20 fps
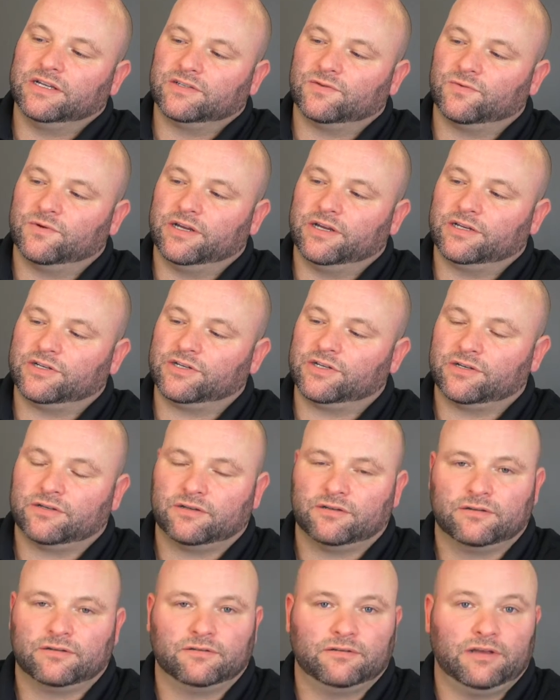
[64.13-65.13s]
switch,
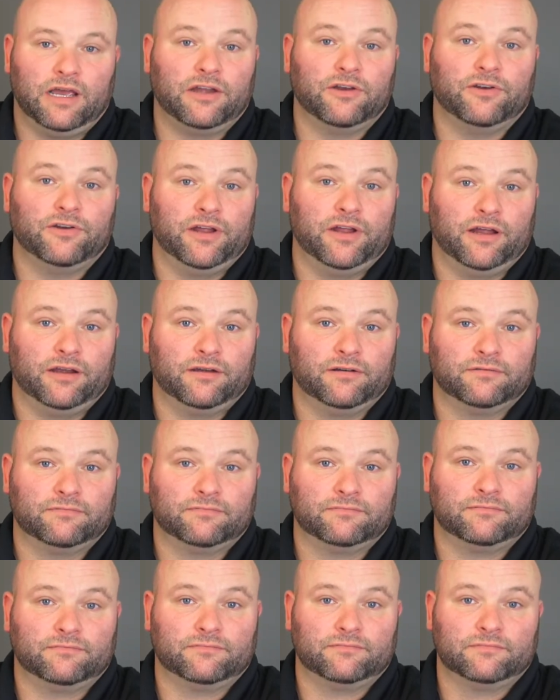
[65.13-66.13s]
and you're done.
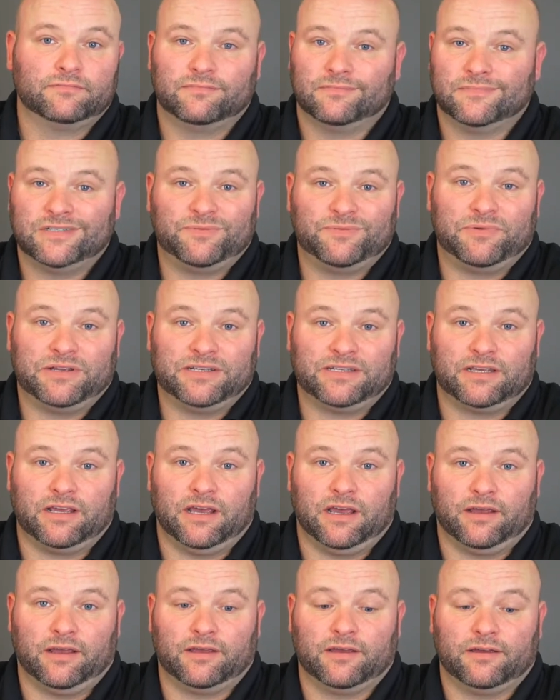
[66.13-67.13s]
It's a piece of
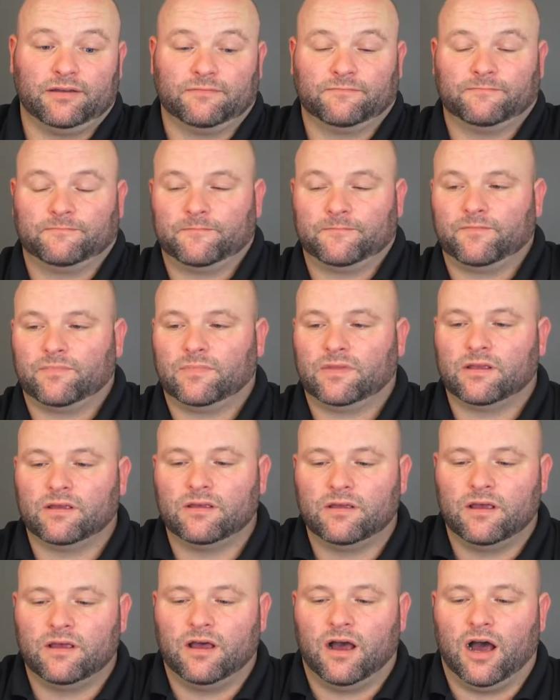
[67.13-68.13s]
cake.
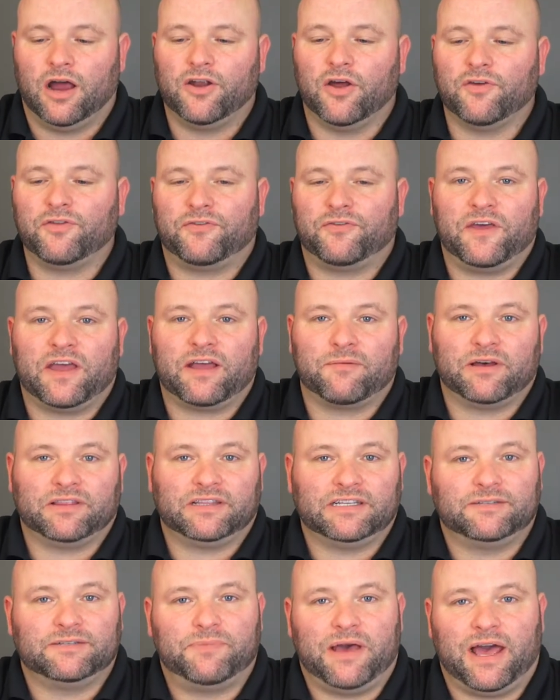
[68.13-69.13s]
Another thing about
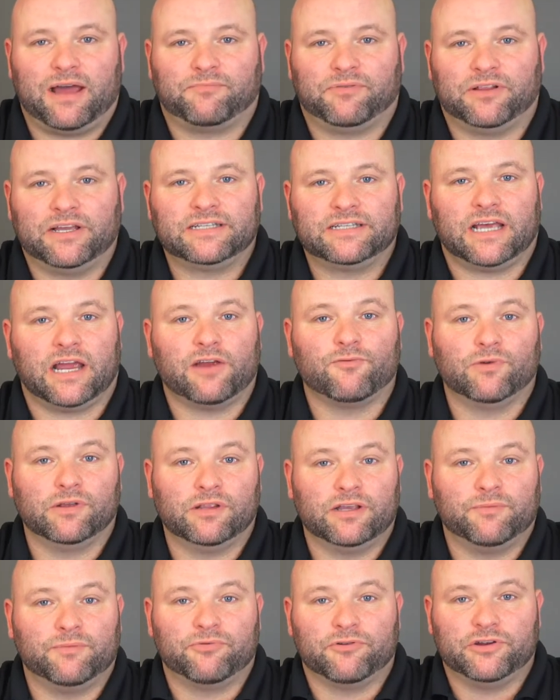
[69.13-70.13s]
these backplates I
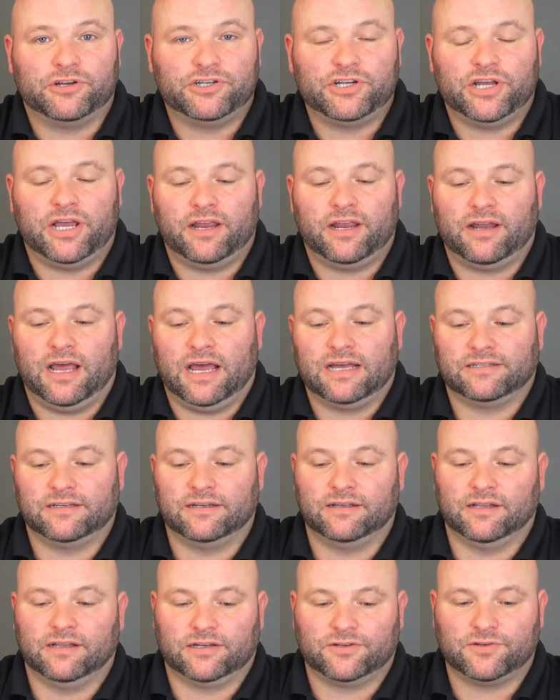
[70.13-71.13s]
really appreciate as an
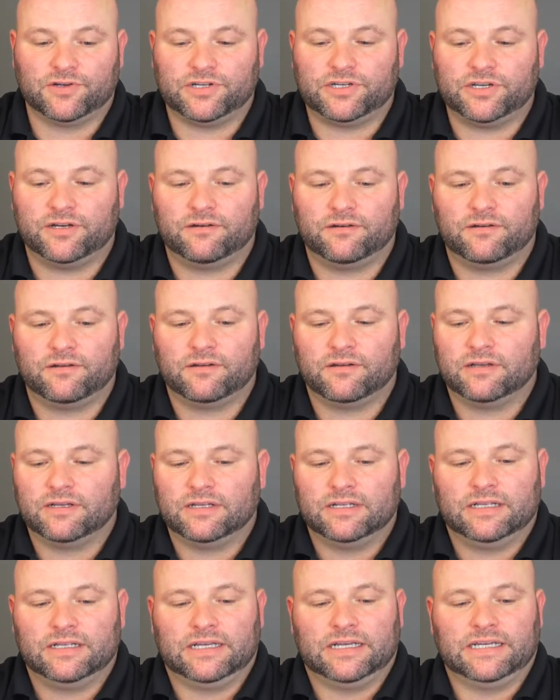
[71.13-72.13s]
electrician
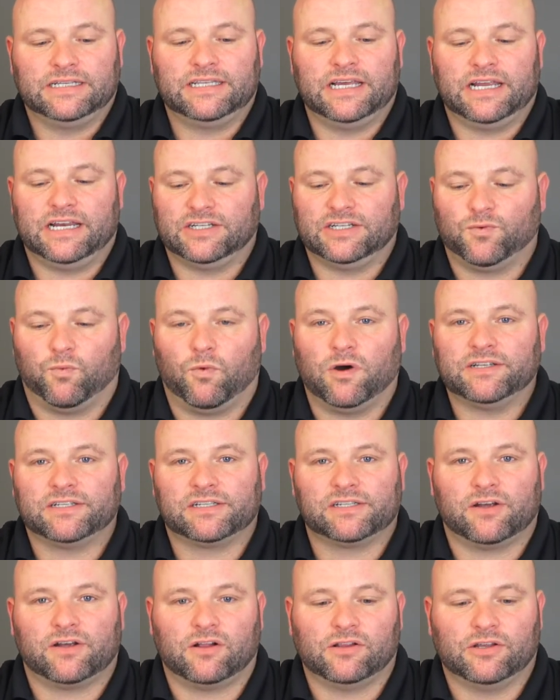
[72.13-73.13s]
is that it's one
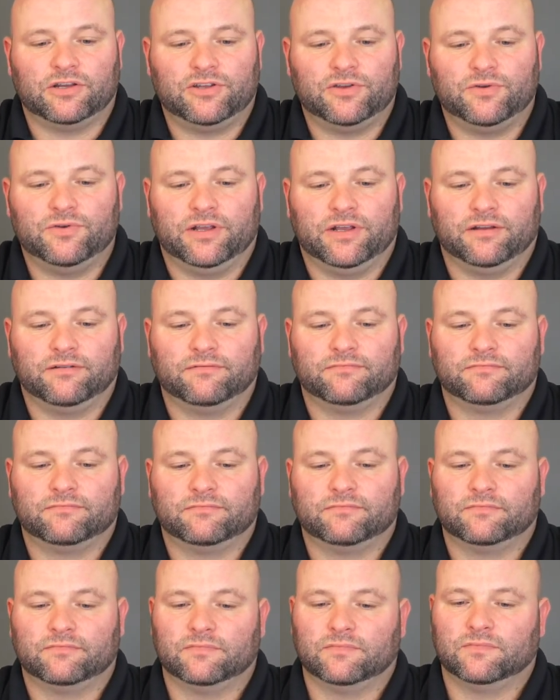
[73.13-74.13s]
solid unit.
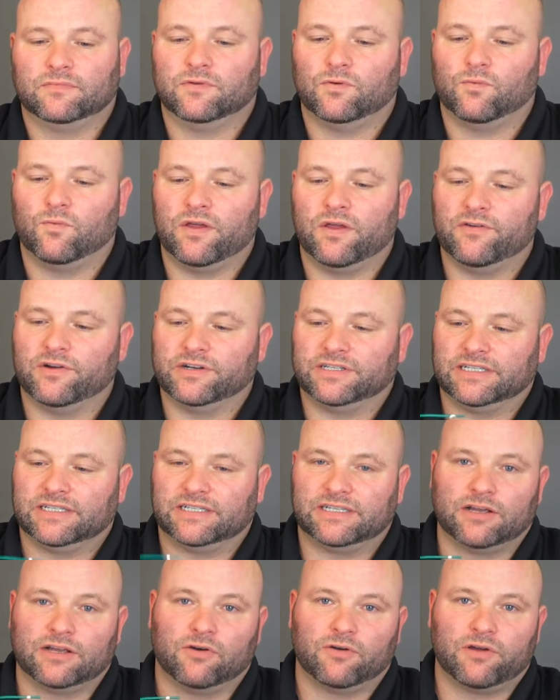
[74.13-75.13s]
Whether it's a
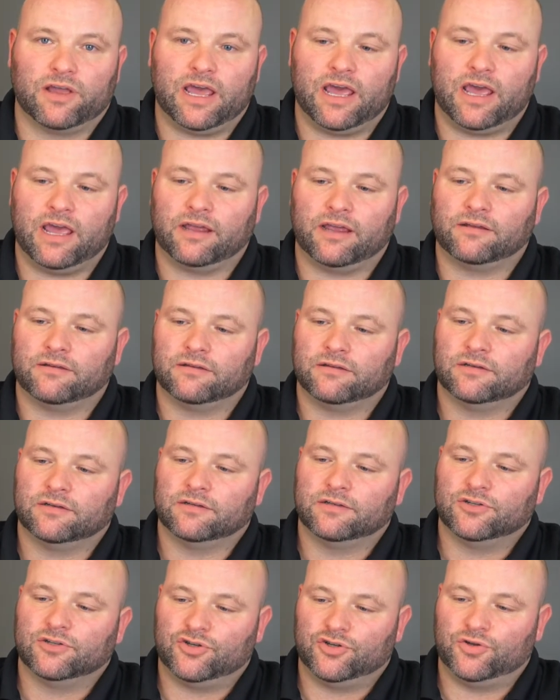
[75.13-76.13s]
single gang,
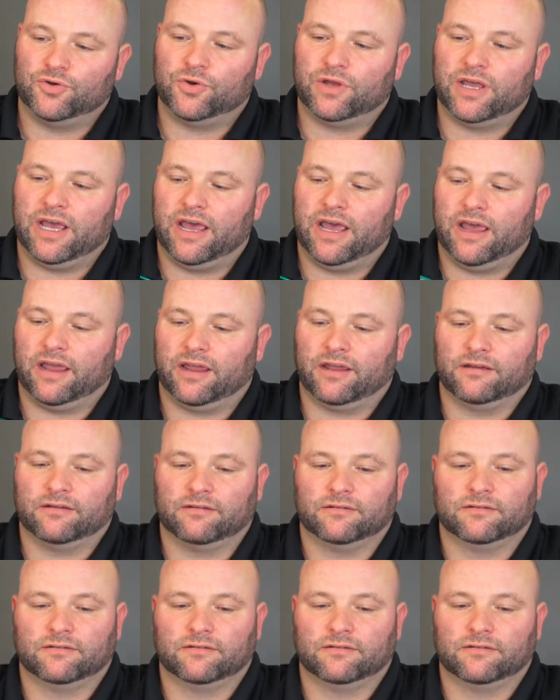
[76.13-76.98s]
2 gang,